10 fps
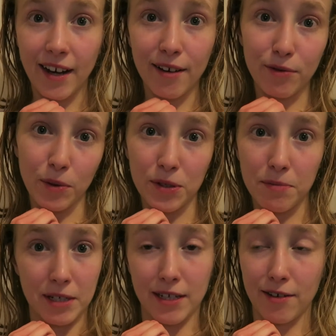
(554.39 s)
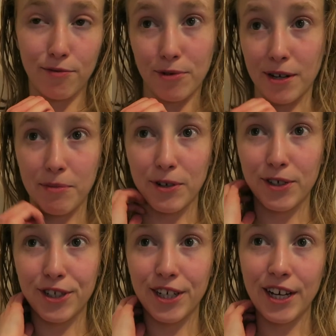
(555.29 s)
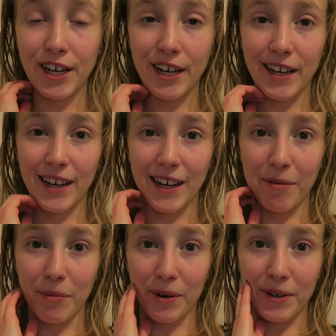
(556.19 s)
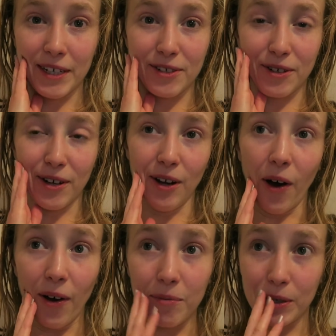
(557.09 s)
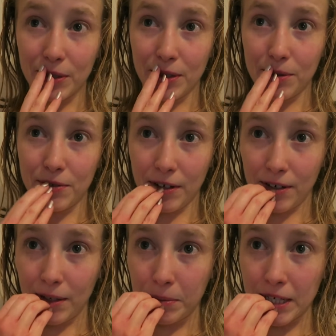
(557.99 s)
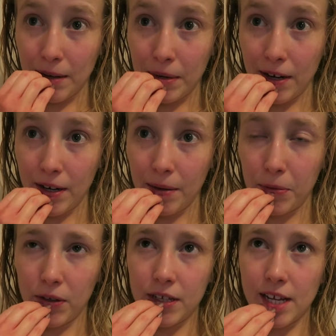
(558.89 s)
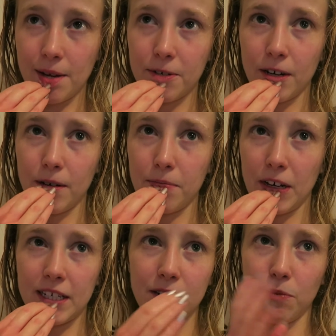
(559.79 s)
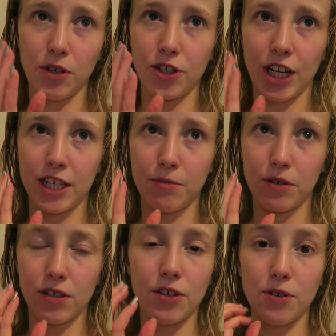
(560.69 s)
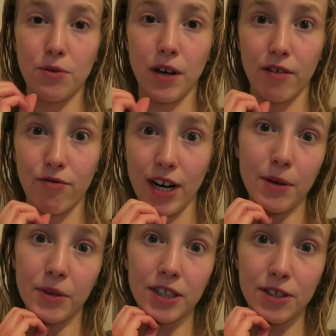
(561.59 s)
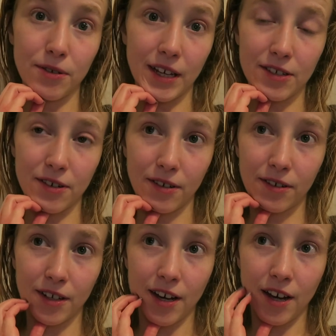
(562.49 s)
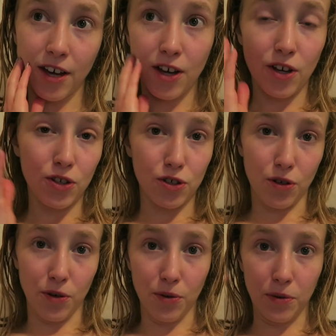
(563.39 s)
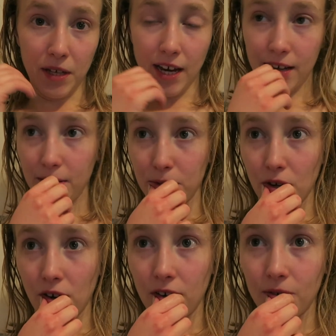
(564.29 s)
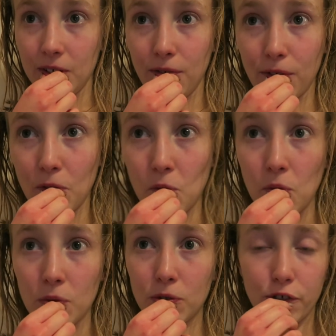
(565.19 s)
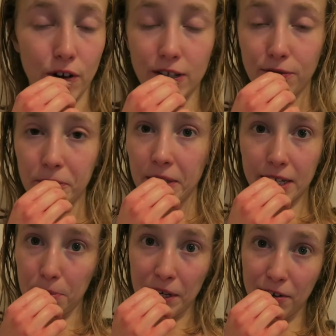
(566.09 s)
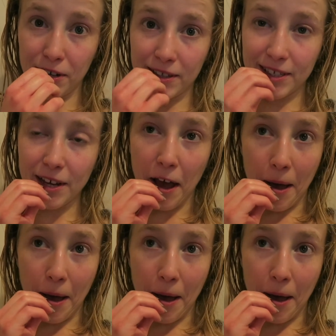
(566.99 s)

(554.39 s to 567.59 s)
I forced myself pretty much. But it took a lot because I was very upset about it, but at the same time I didn't want to change it because I knew that I really wanted to do that song. So yeah, it was kind of a difficult, stressful experience.